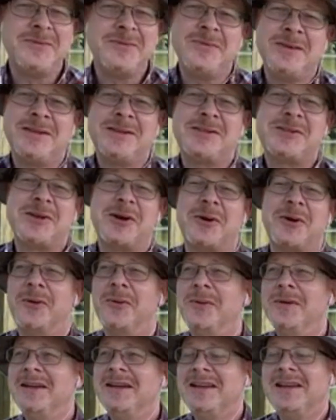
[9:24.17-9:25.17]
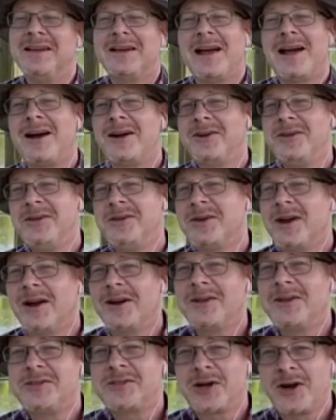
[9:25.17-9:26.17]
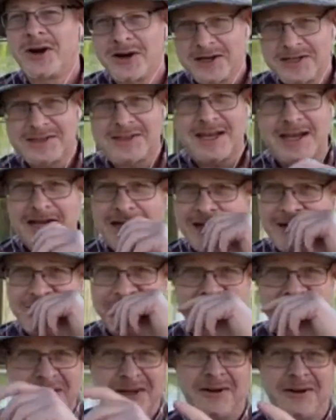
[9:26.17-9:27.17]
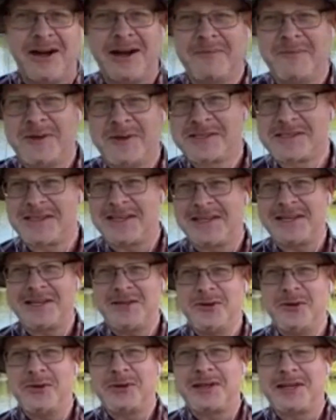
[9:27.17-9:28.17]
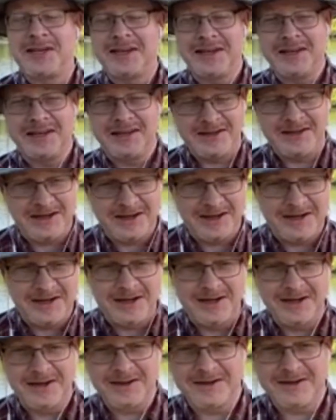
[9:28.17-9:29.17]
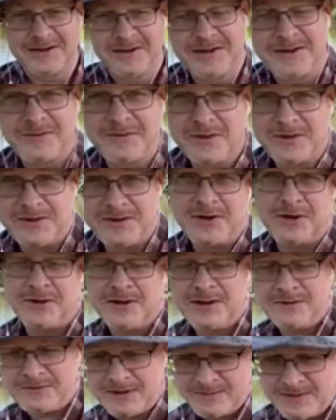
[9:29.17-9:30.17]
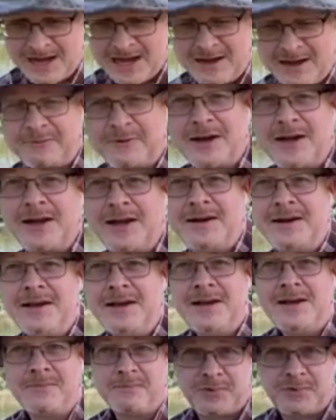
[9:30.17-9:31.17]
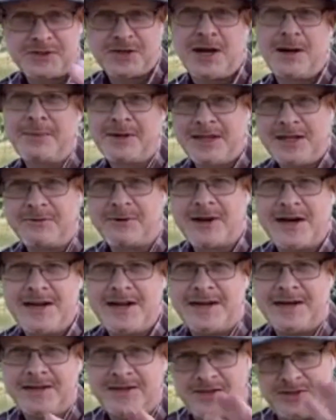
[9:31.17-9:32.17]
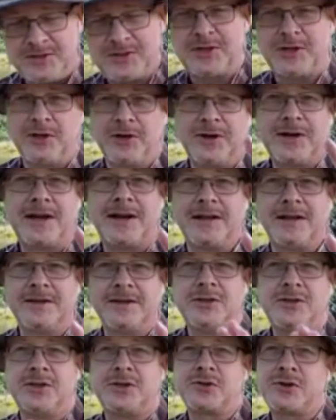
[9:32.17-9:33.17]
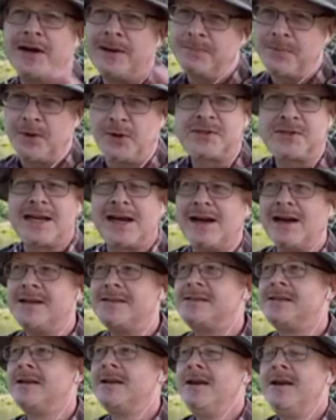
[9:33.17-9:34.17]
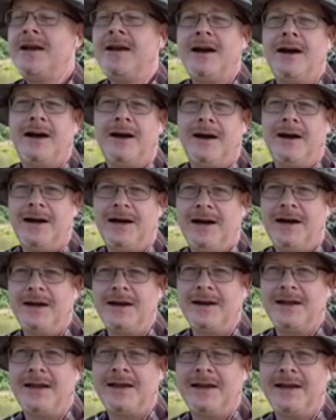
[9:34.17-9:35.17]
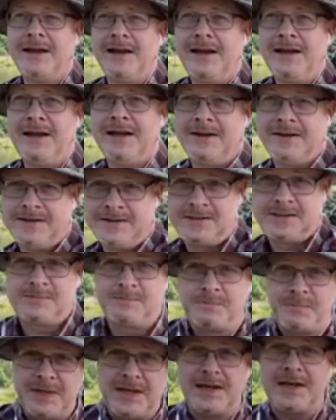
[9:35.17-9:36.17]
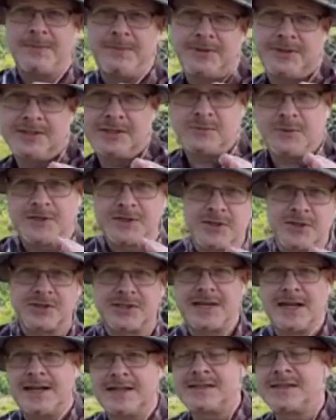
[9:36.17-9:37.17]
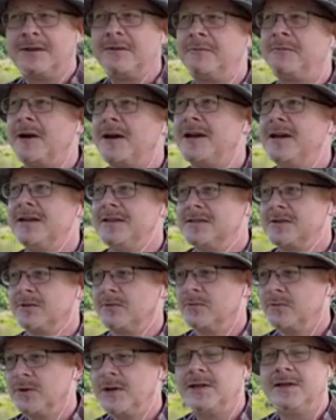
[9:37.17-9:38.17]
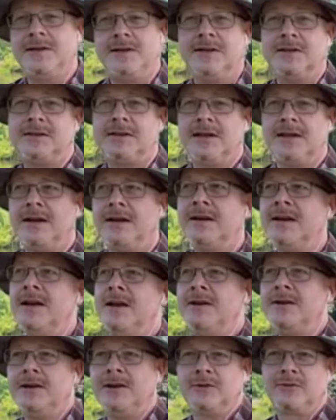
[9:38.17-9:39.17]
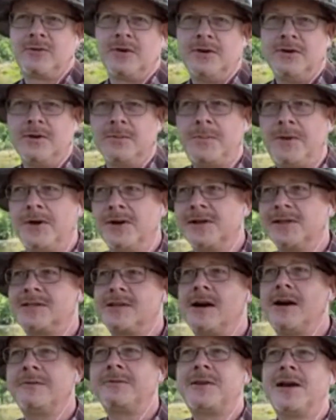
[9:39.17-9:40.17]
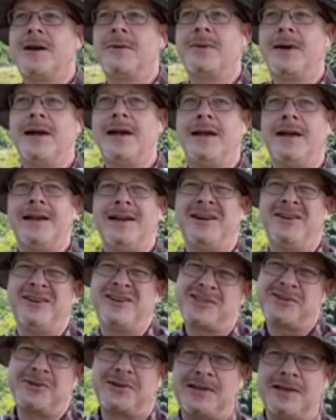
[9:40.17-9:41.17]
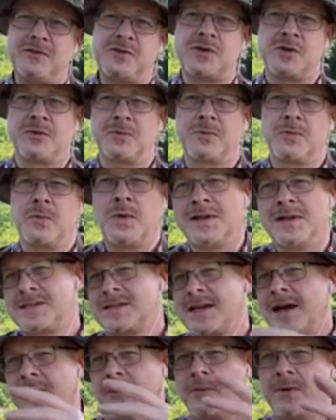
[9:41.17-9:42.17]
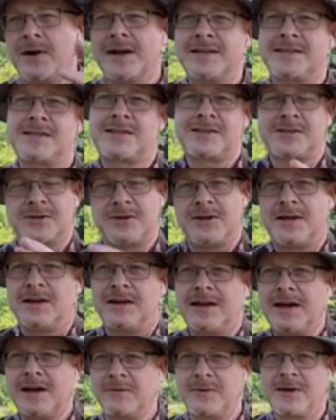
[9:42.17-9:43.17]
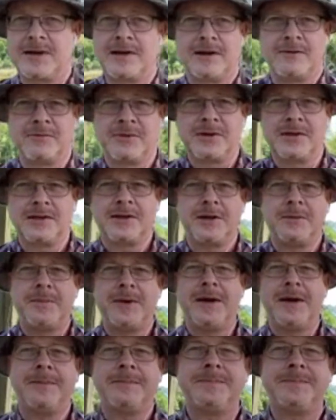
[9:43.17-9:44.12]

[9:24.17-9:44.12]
So how do you target that? Well, obviously you can, if I fight predominantly right-handed, you should train both sides, and being able to switch your stance in a fight is a really good thing. You can throw your opponents off that way, and also gives your one side a rest, so you can kind of recover it a little bit.